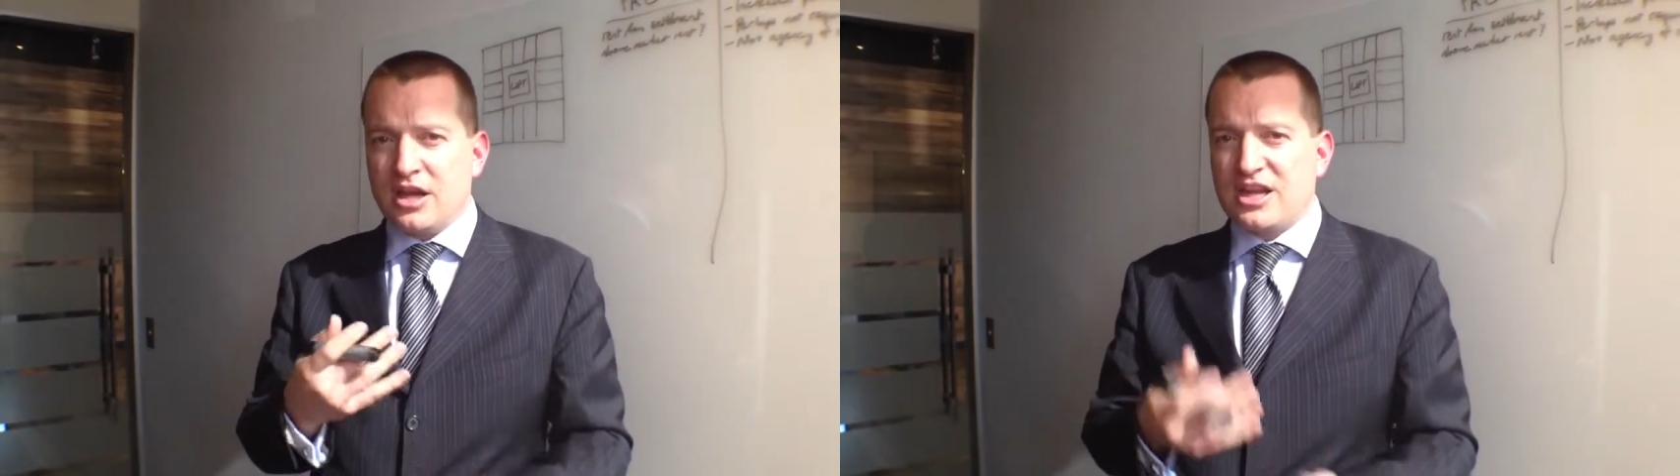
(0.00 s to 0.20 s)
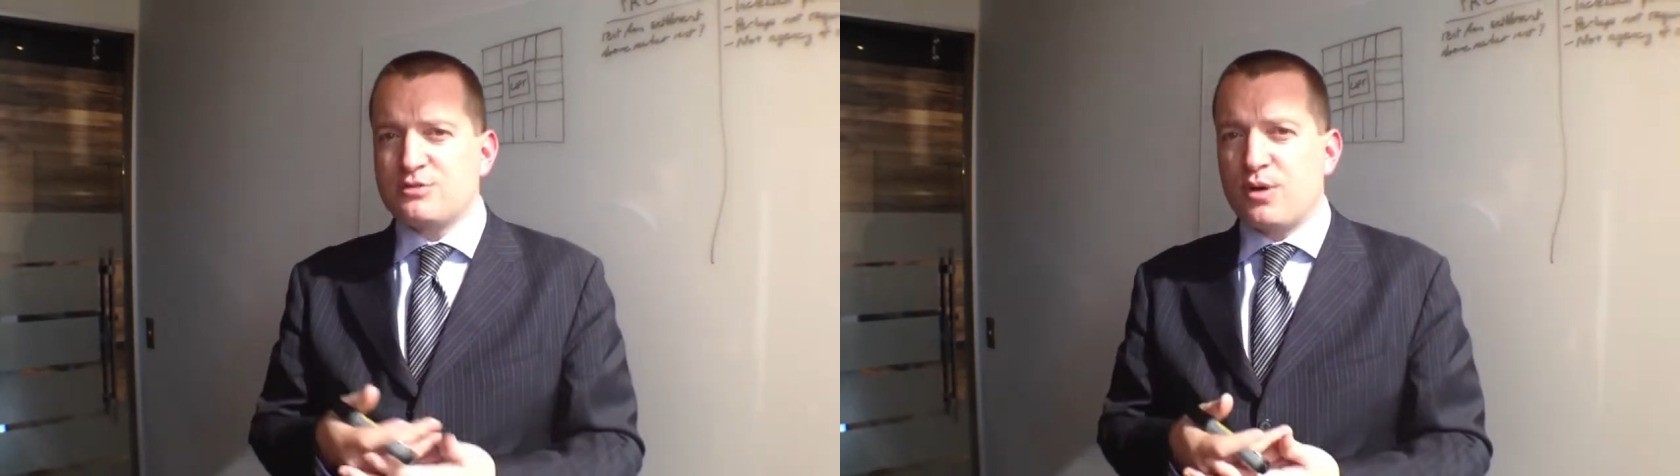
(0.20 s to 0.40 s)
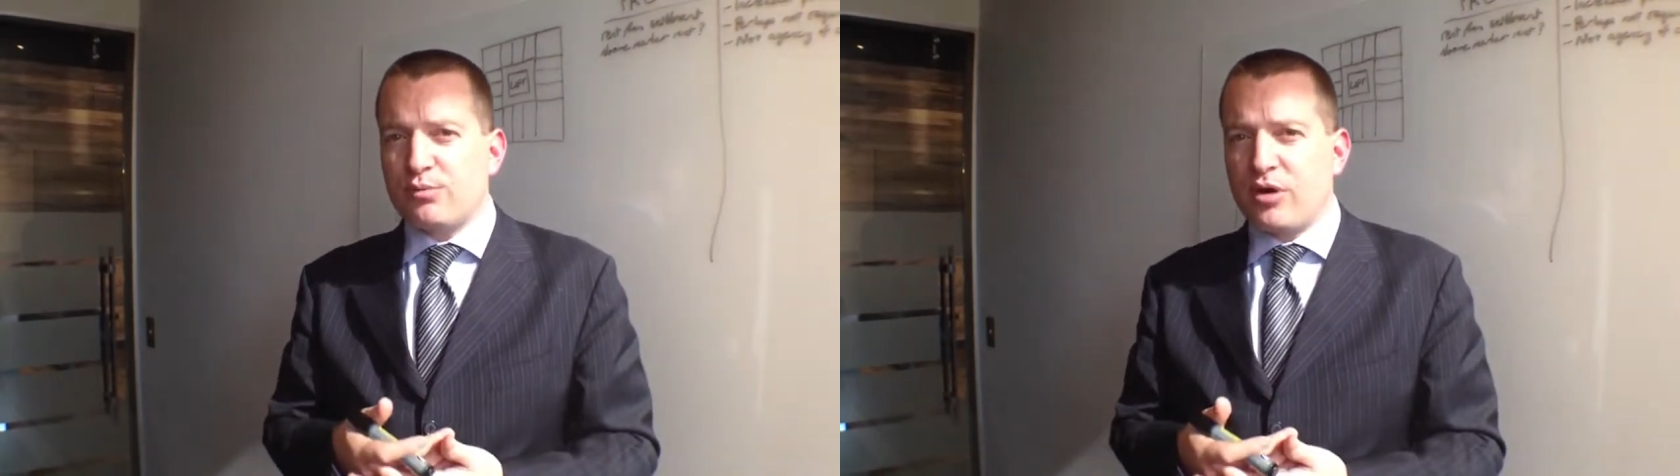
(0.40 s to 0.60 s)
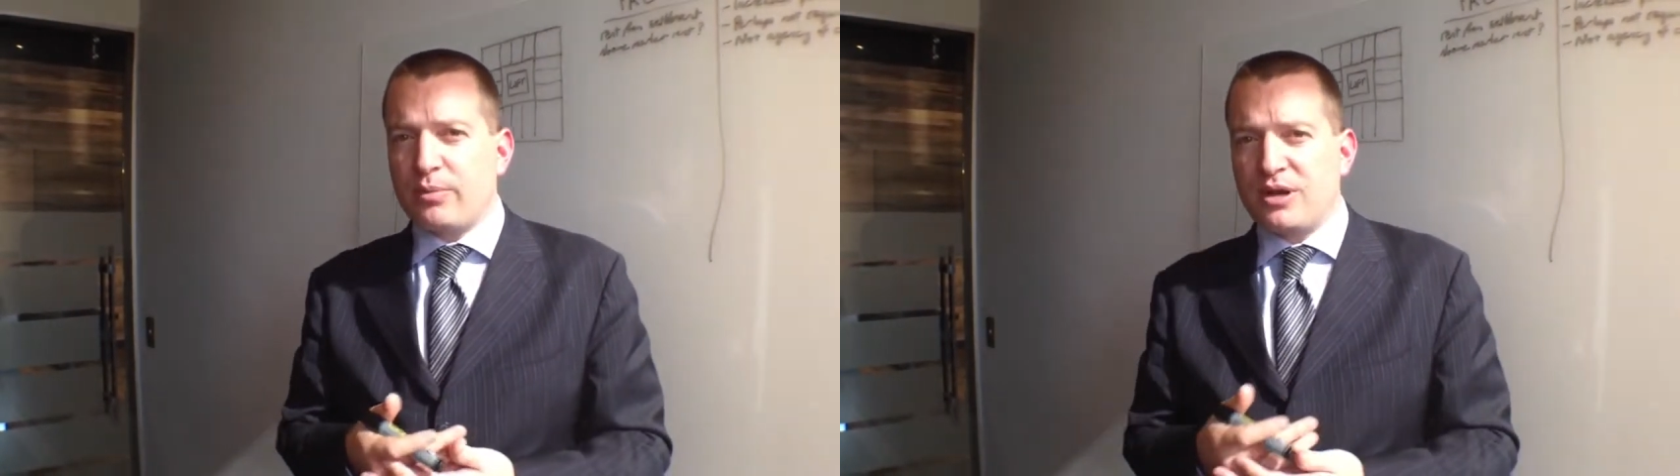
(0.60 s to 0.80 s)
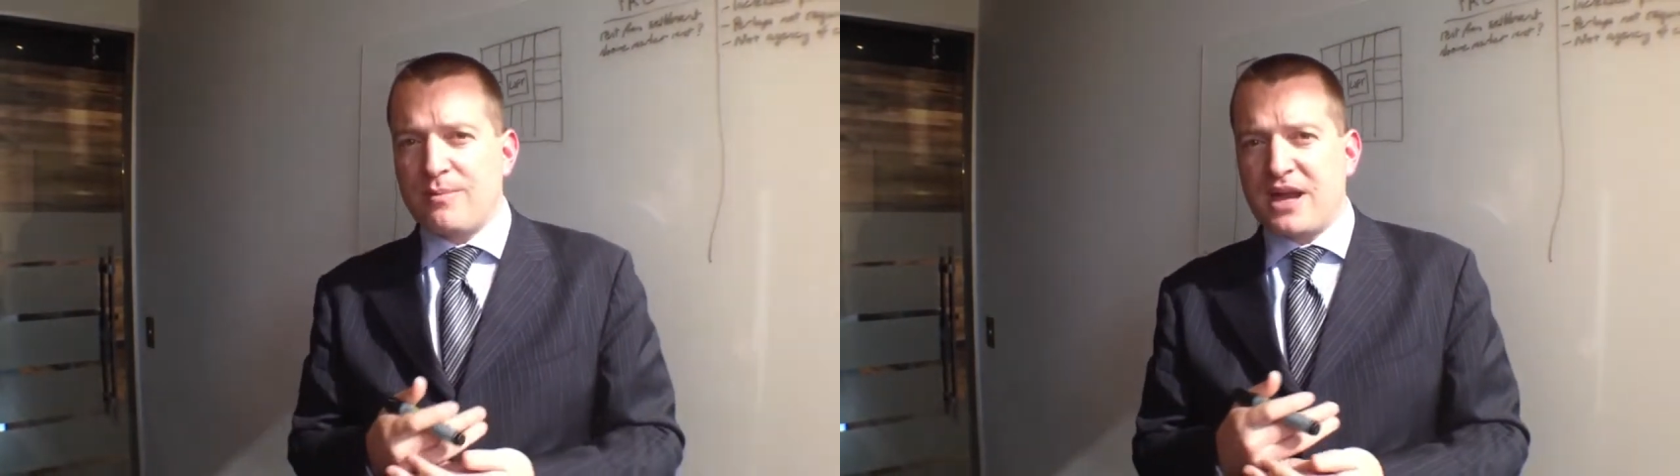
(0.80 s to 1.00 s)
expert
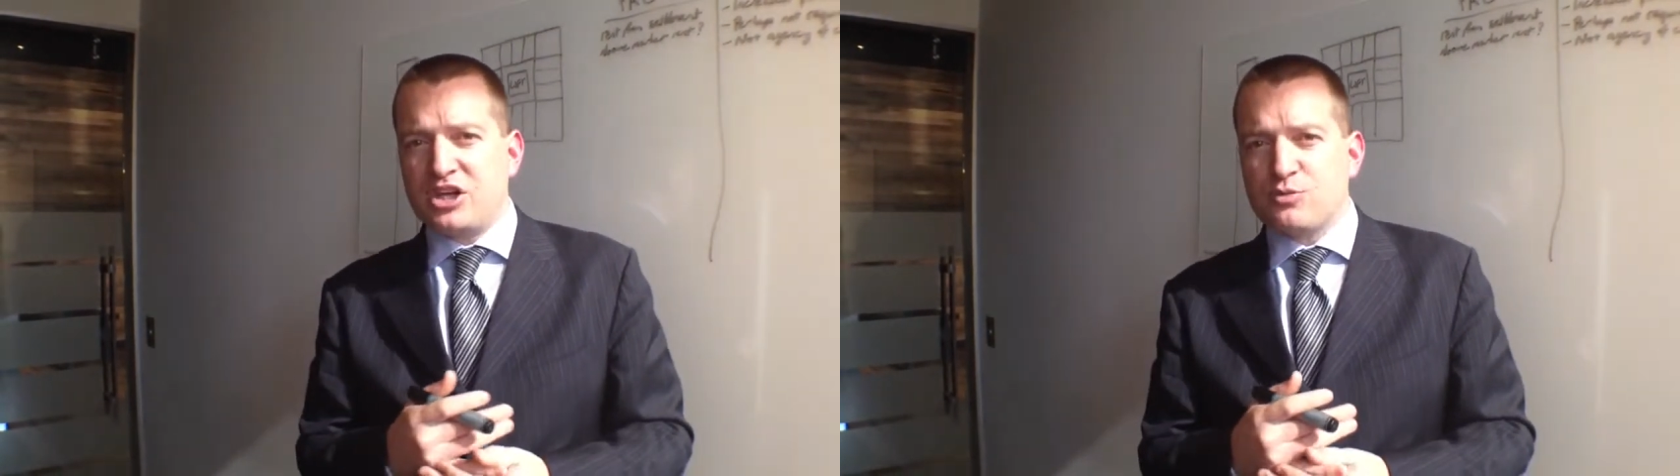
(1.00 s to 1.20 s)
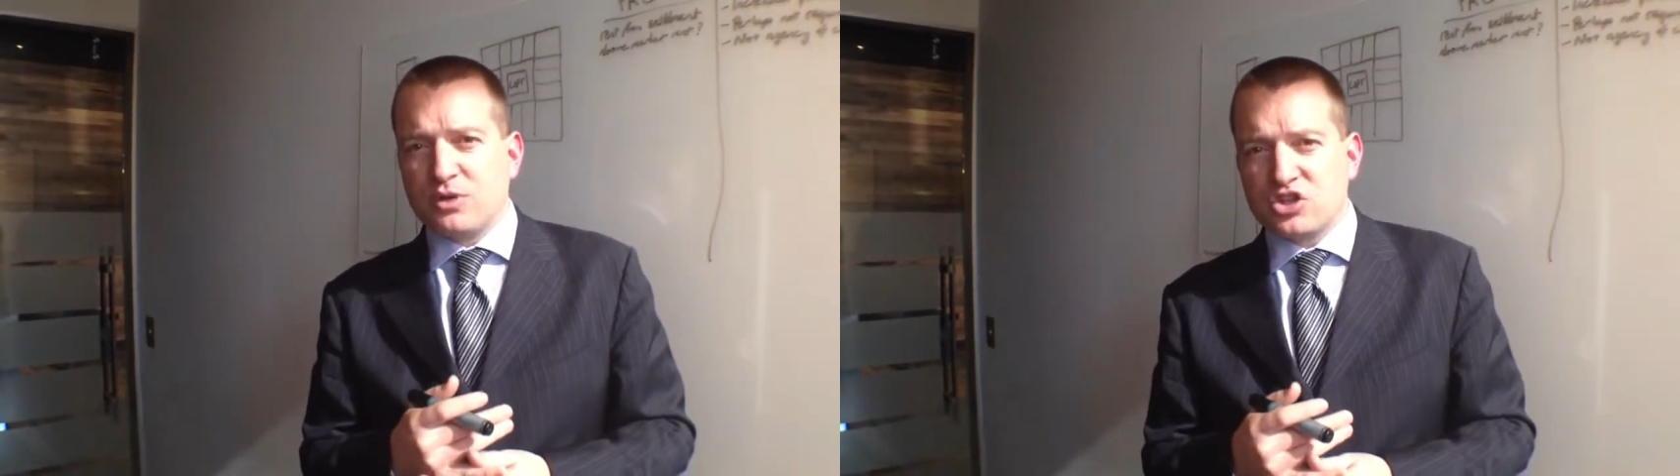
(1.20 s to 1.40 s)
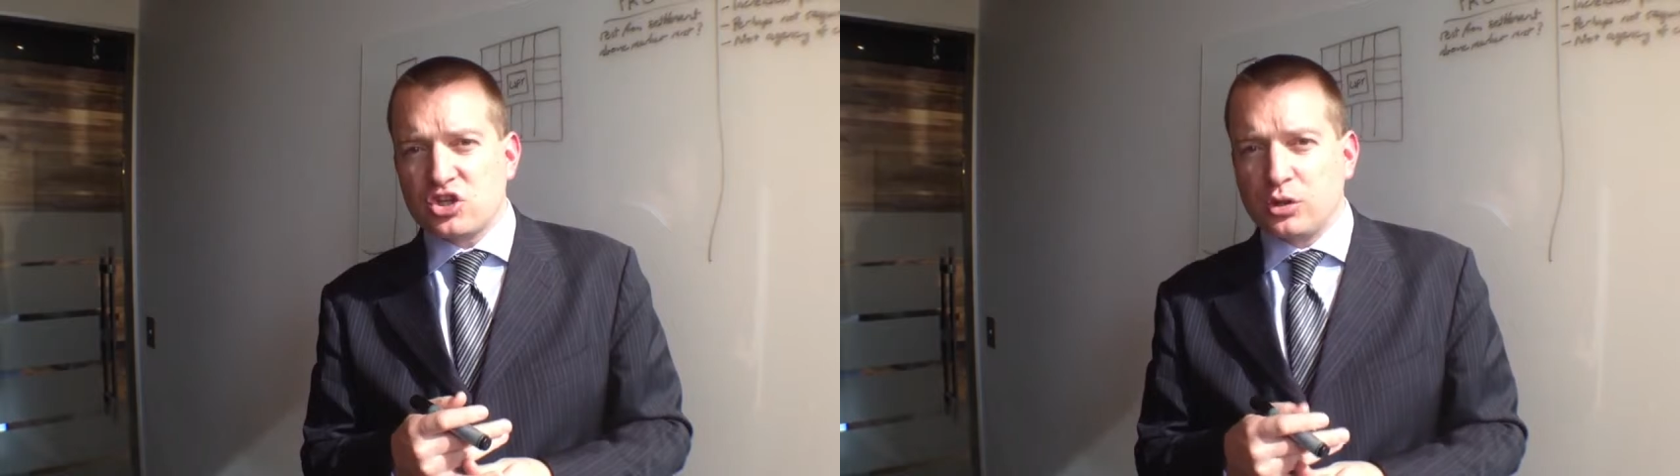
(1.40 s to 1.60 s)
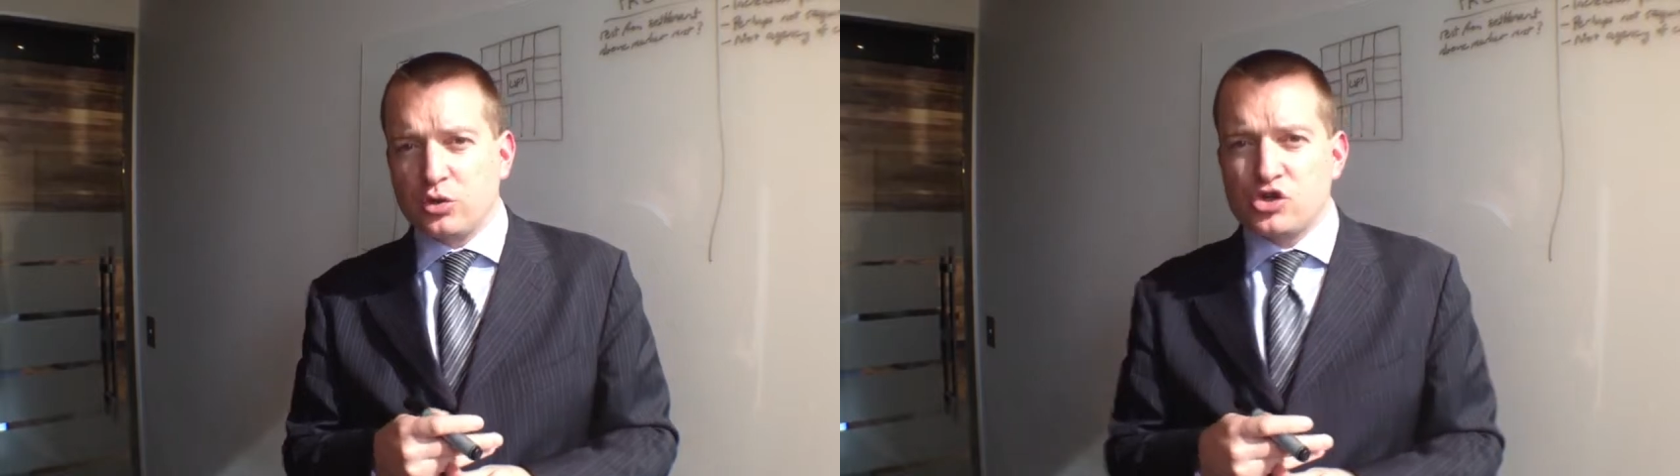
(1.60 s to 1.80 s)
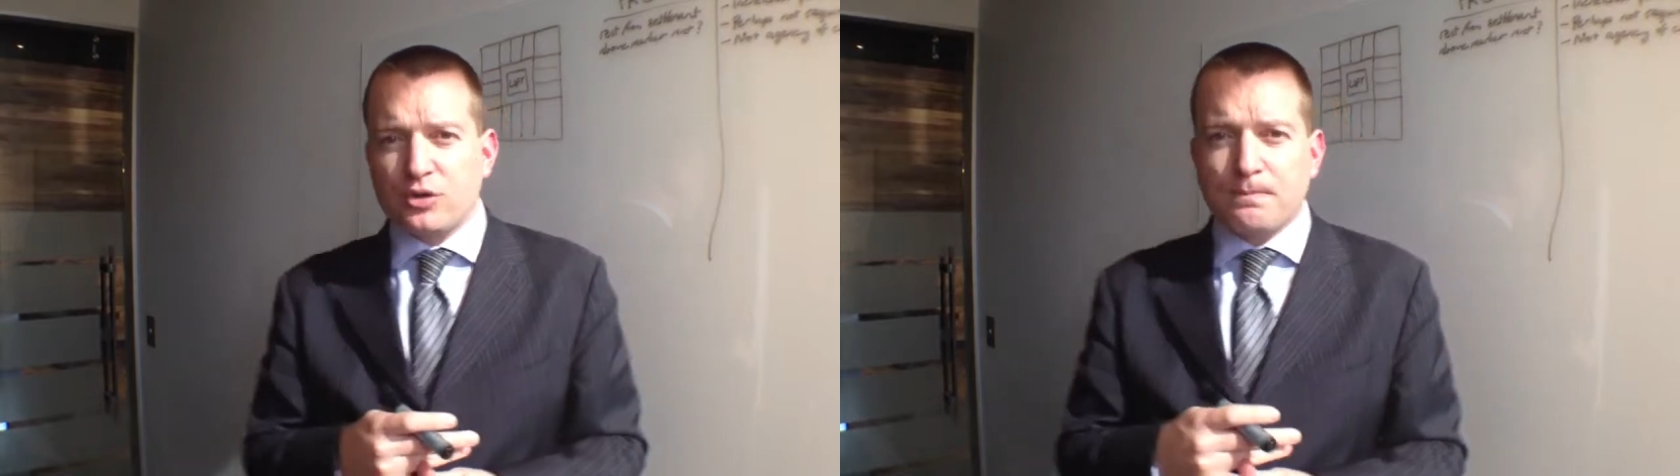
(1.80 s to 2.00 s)
property management
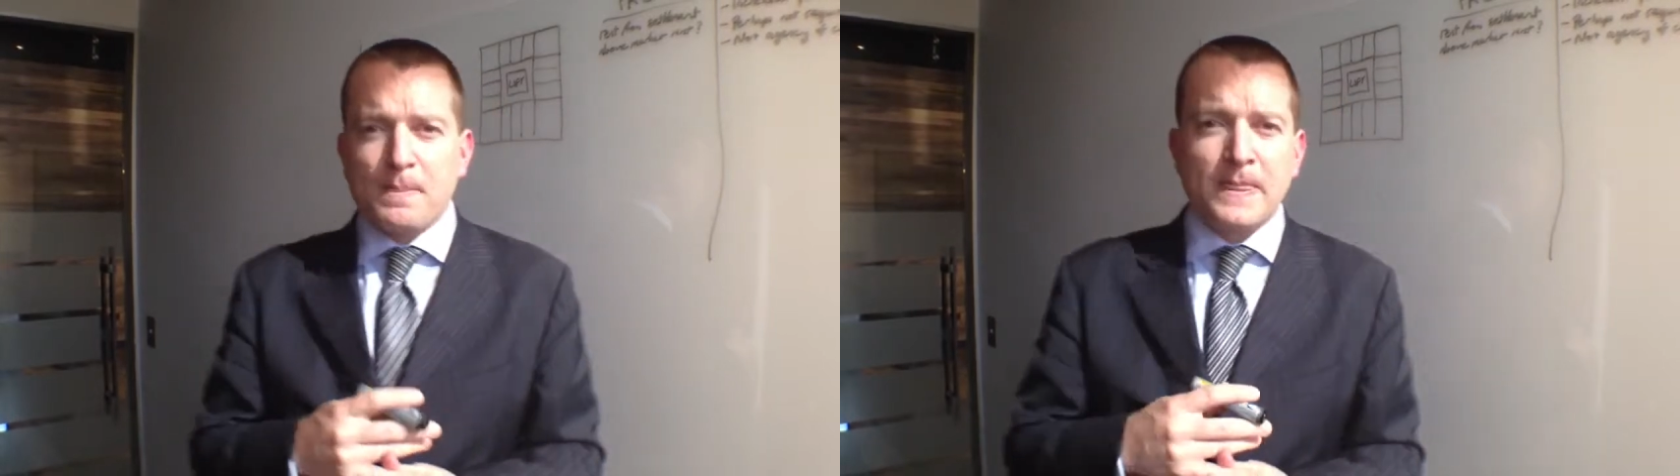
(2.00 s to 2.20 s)
solution.